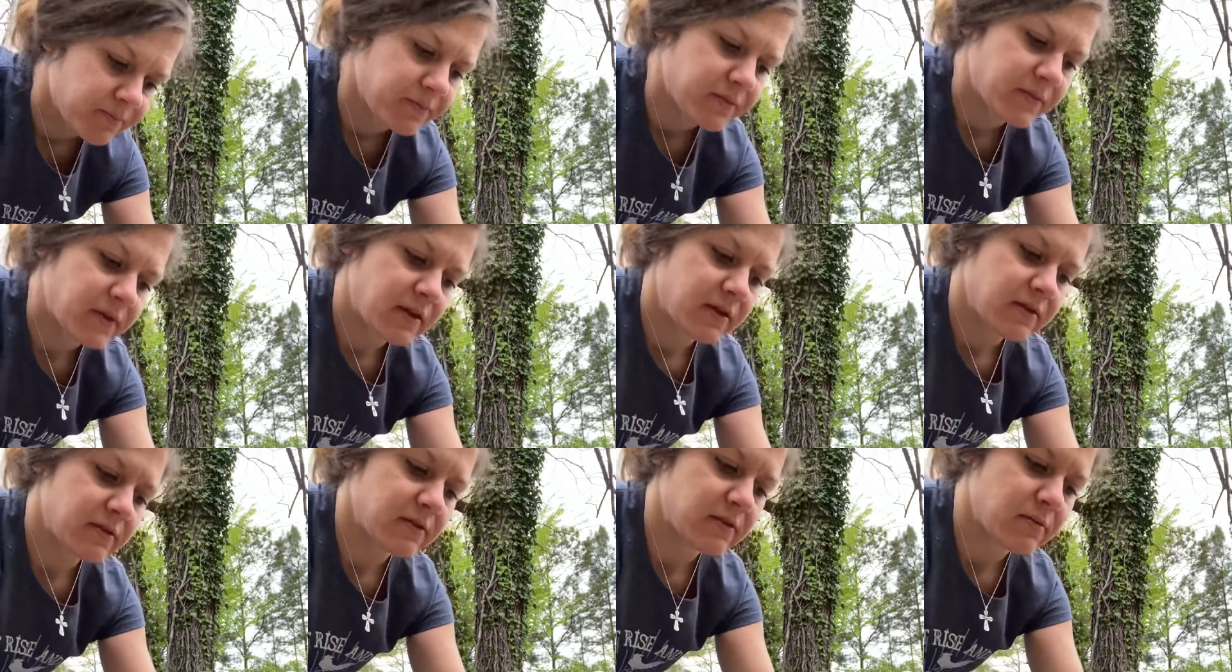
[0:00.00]

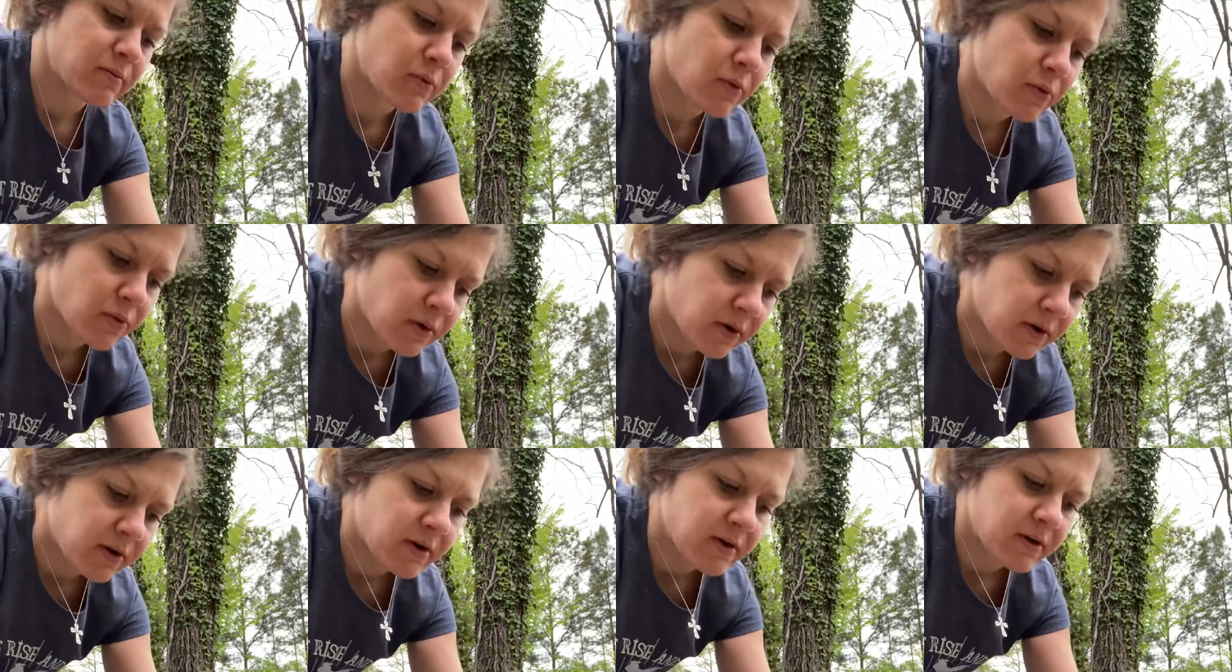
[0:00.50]
it's
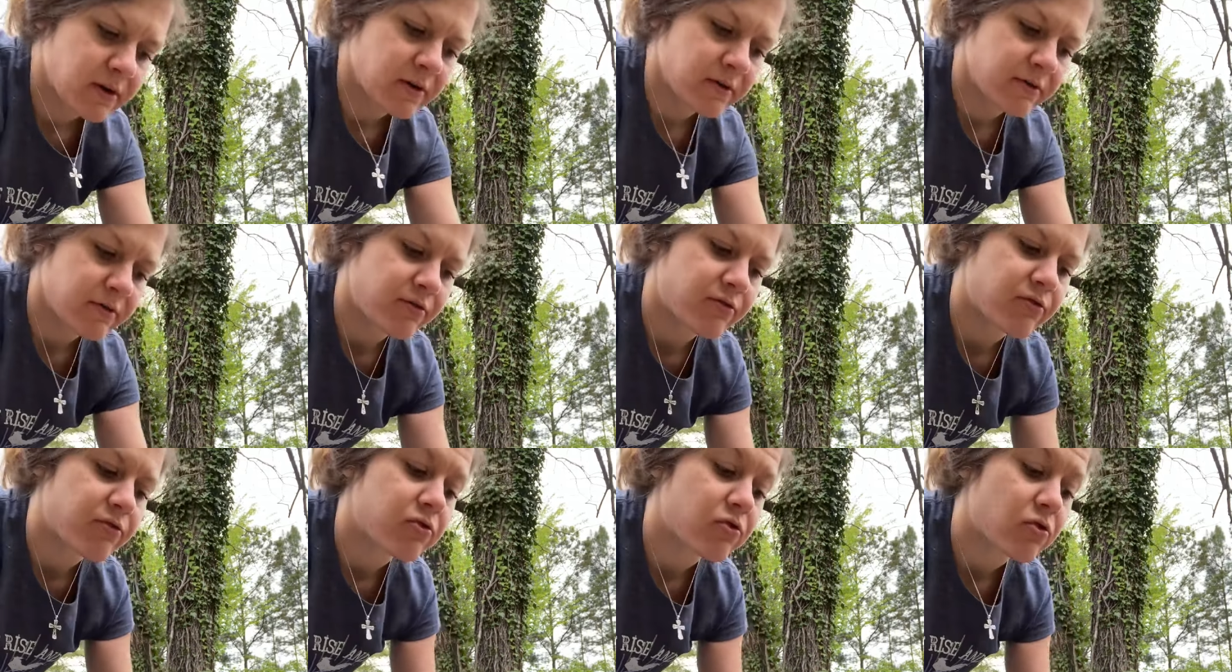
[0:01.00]
more
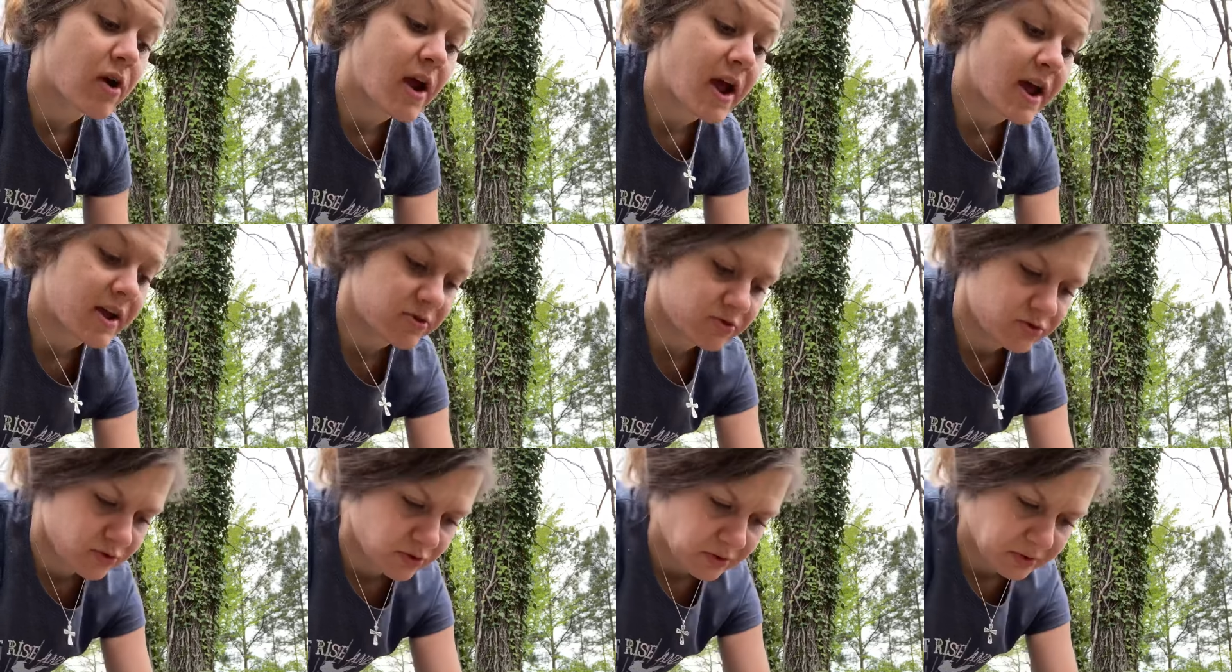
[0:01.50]

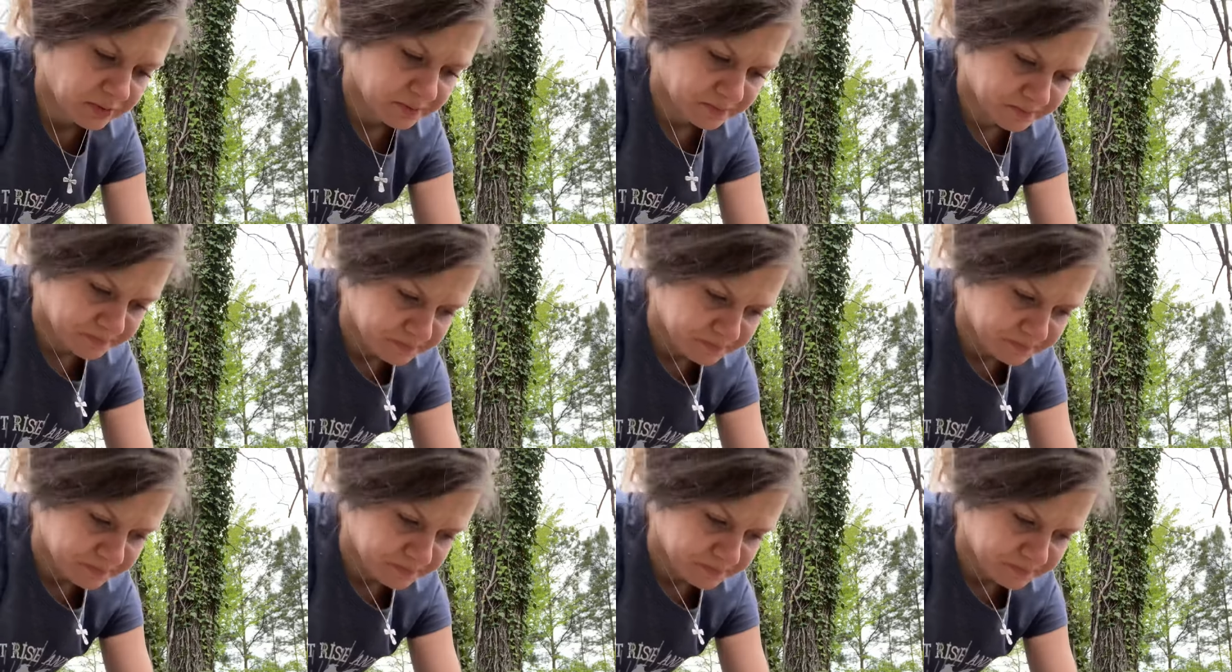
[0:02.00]
fragile.